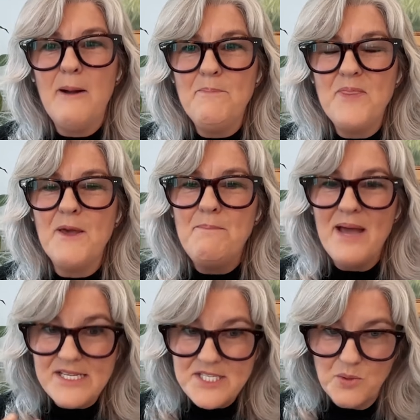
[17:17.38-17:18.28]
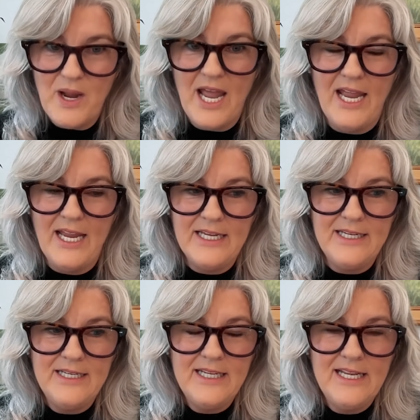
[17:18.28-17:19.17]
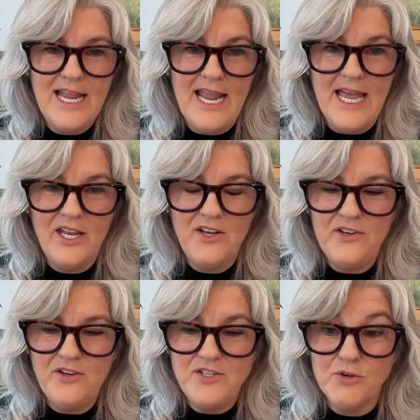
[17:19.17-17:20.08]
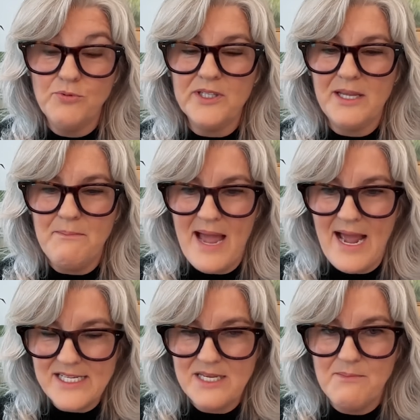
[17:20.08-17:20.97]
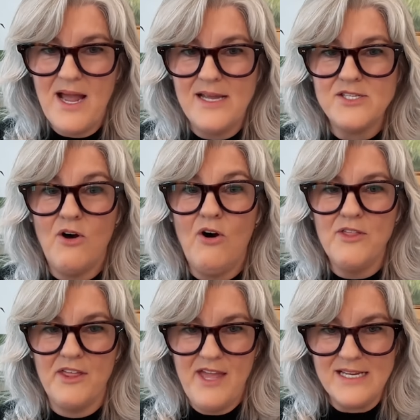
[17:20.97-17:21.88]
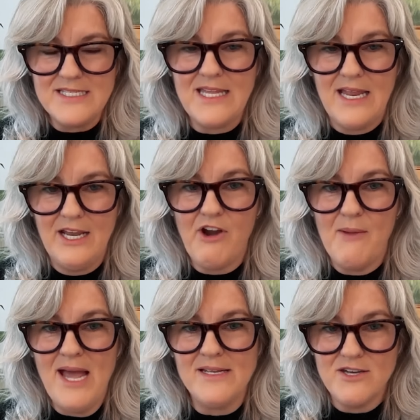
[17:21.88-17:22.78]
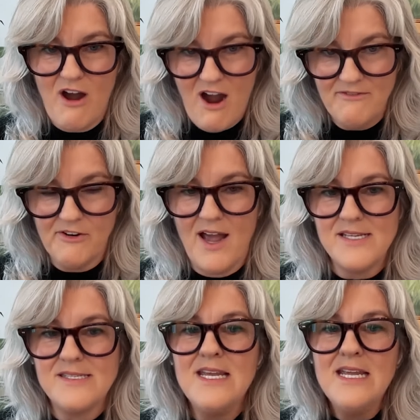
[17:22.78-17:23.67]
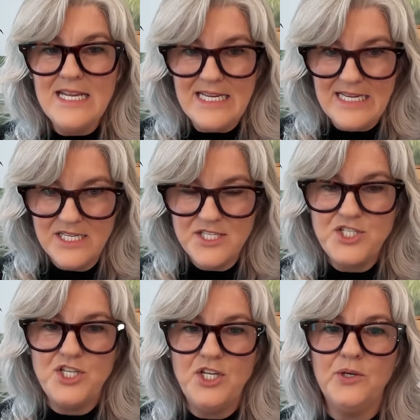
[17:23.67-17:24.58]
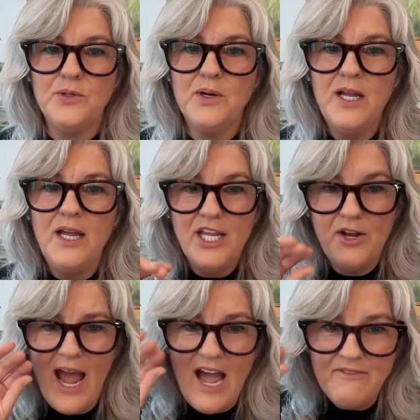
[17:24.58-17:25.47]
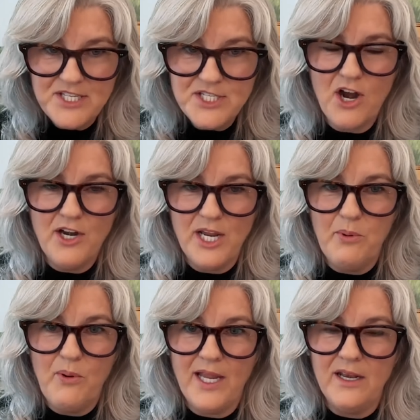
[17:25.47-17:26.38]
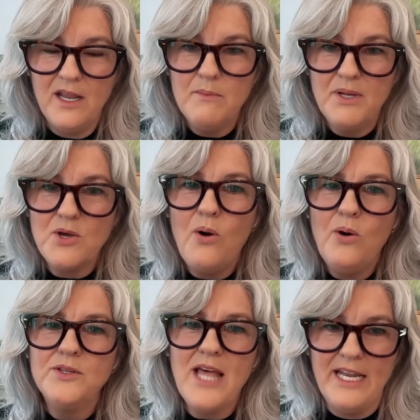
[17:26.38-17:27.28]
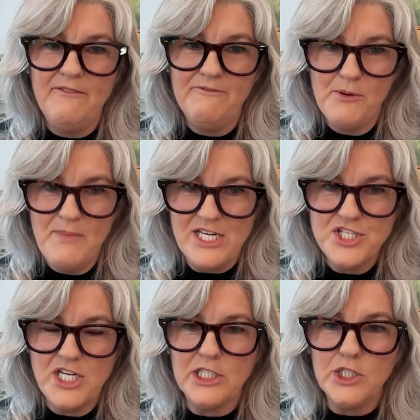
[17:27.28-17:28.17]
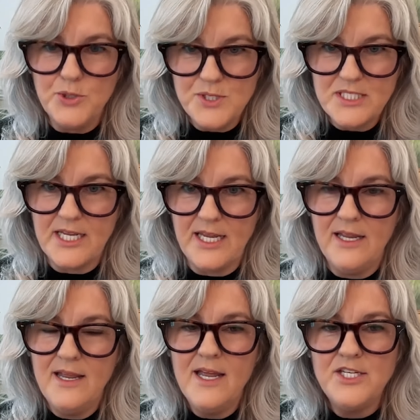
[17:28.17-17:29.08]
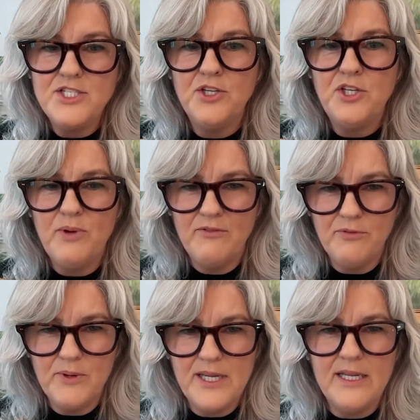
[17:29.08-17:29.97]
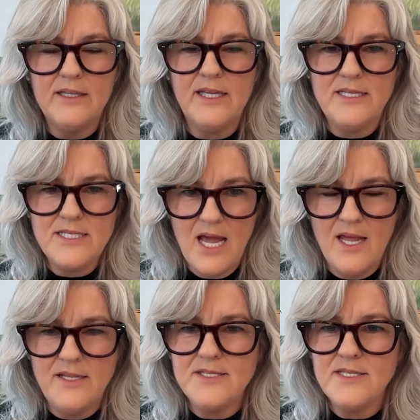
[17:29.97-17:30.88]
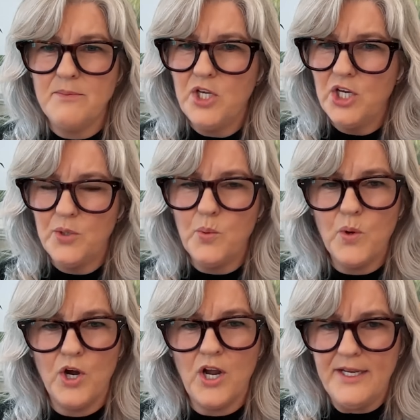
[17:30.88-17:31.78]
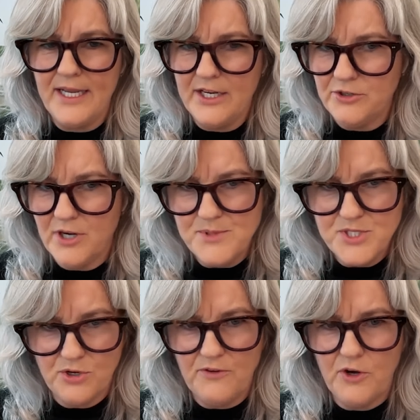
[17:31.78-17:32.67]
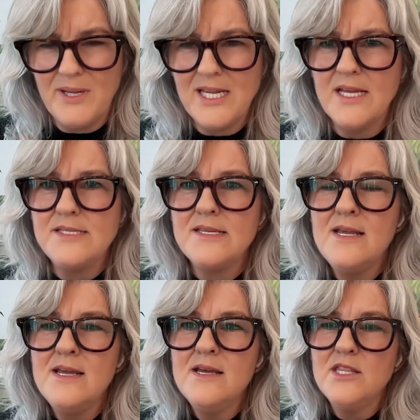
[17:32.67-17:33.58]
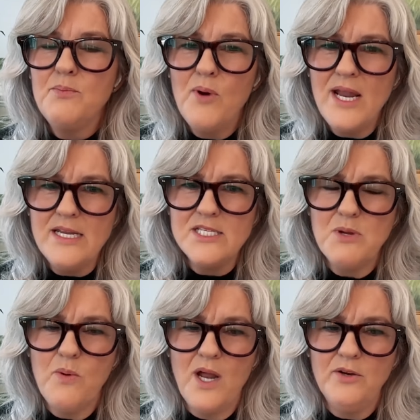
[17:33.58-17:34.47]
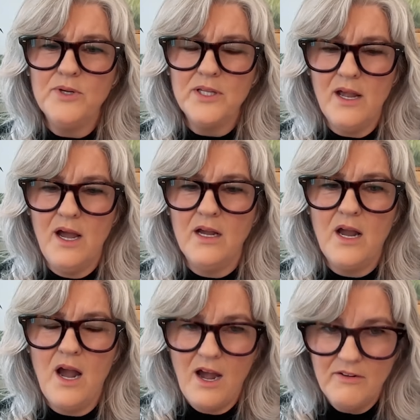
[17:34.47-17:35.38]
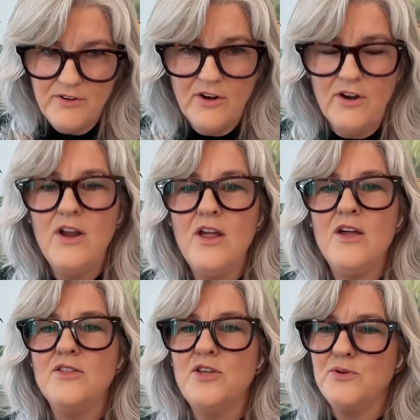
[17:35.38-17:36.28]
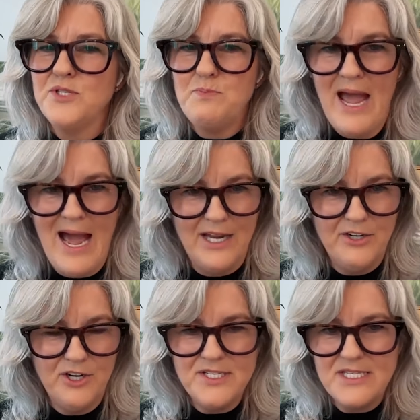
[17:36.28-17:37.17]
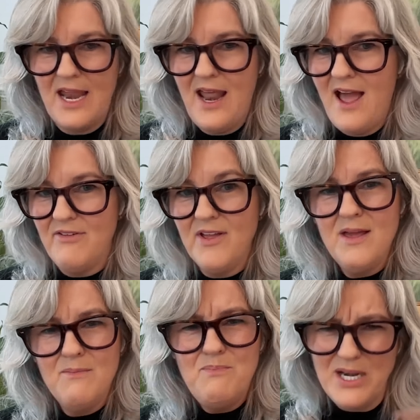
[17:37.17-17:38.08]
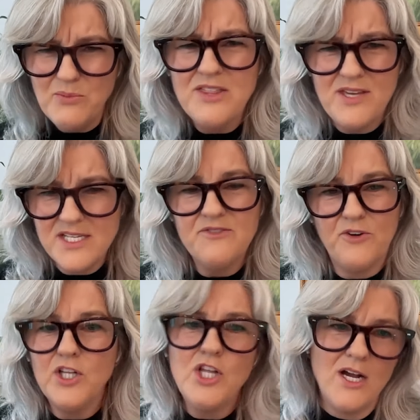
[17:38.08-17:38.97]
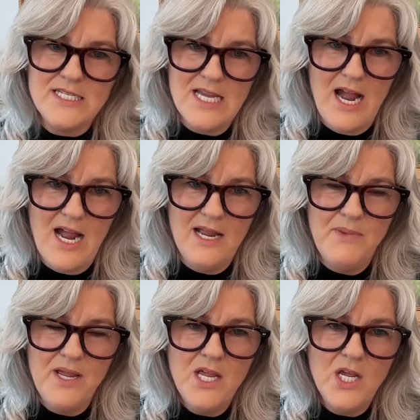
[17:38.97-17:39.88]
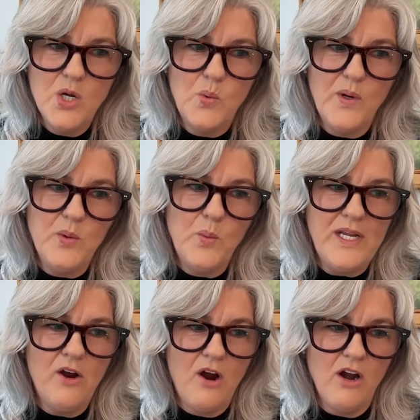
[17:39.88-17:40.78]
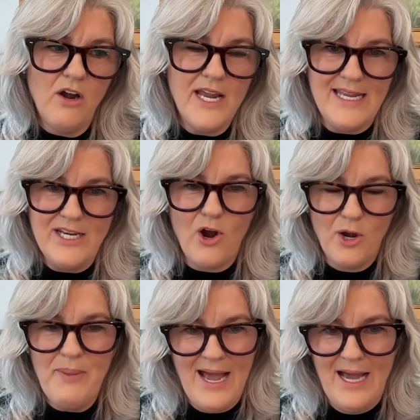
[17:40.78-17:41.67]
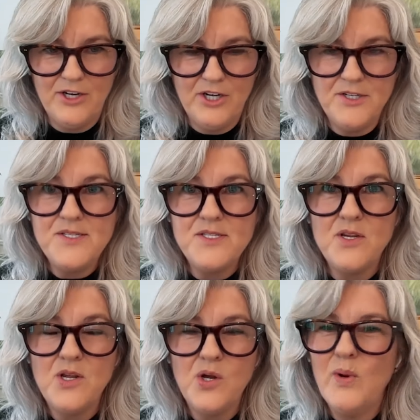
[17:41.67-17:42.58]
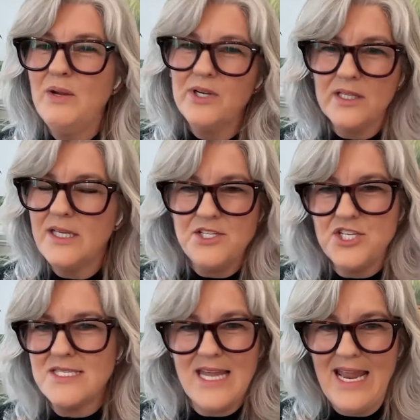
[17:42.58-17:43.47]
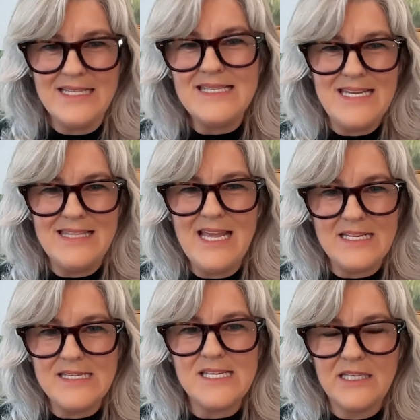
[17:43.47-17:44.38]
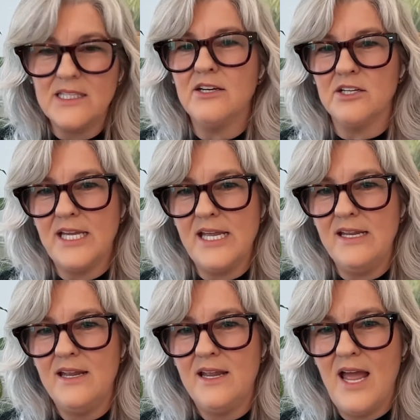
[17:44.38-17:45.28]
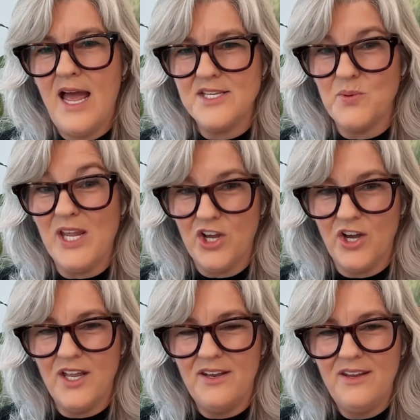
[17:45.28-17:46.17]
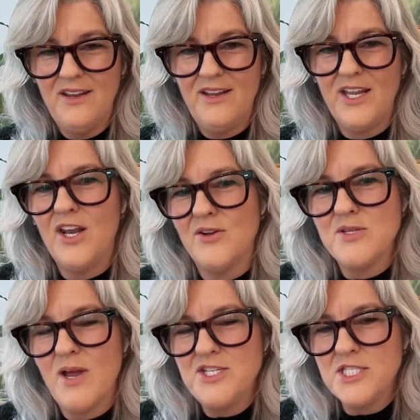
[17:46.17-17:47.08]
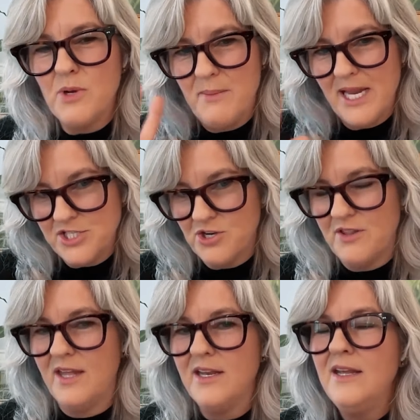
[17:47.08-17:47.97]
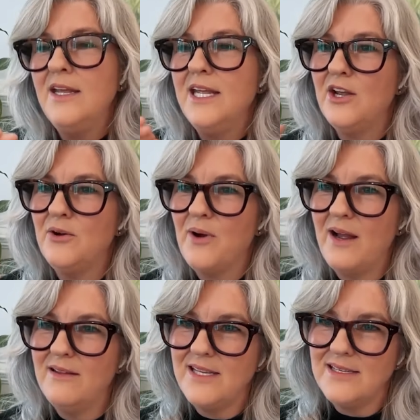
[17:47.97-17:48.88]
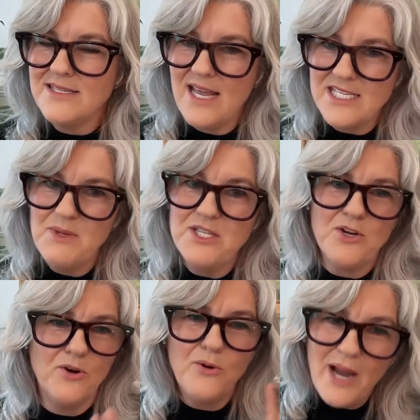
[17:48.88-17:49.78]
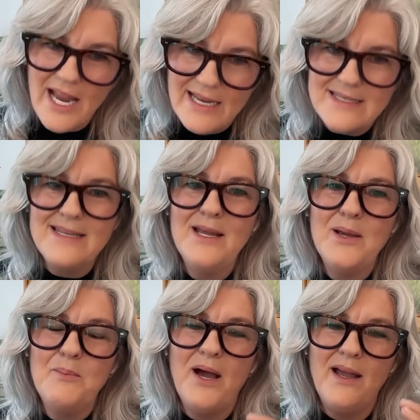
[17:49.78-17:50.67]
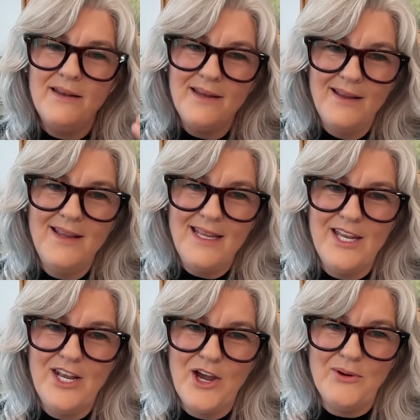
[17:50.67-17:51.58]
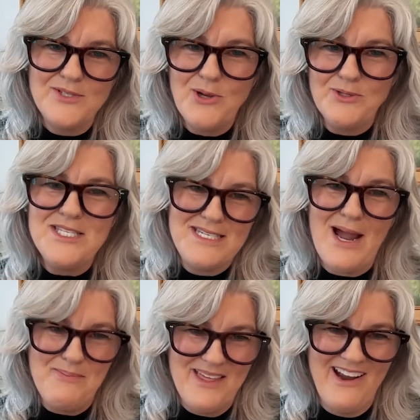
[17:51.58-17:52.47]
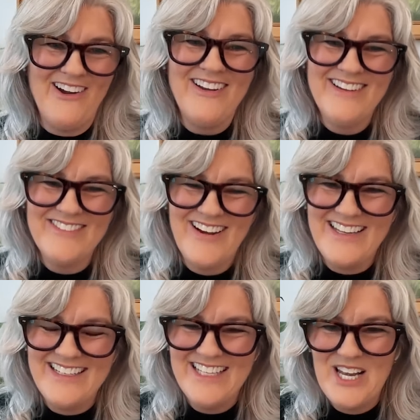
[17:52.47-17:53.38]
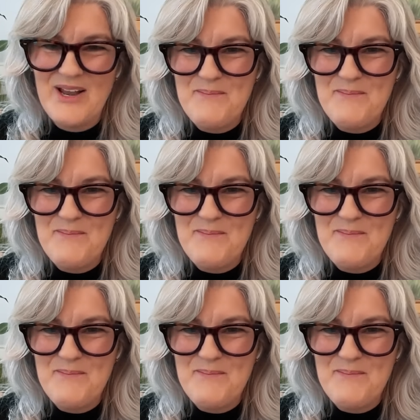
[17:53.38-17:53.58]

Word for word: Um, the best way and to really maximize all the things that the Enneagram has to offer us is to, you know, have a starting point, but to hold that information loosely until you have really done some good work on inner observer because the point is we want to really uncover those patterns that have been with us for a long time, when we are in our patterns, we really just can't see things as clearly as we could, you know. So I just want to make sure that, you know, uh, the assessments are great, but, you know, don't stop there, right?